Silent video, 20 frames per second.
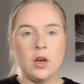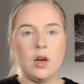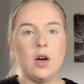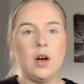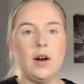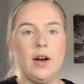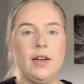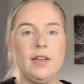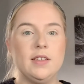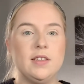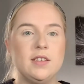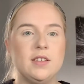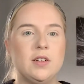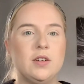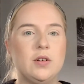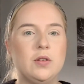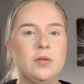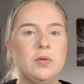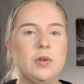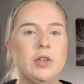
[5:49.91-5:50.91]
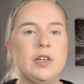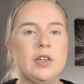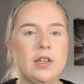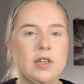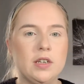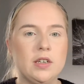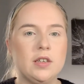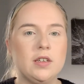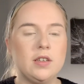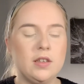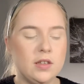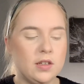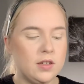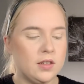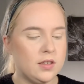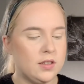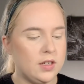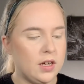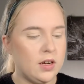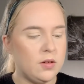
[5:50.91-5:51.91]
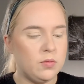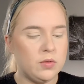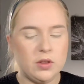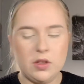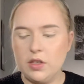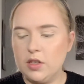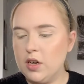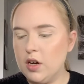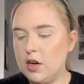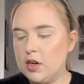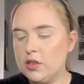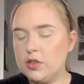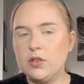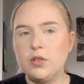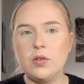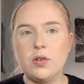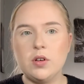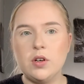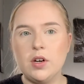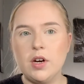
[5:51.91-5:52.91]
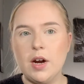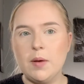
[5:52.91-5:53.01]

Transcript: All right, so we are done with the contour.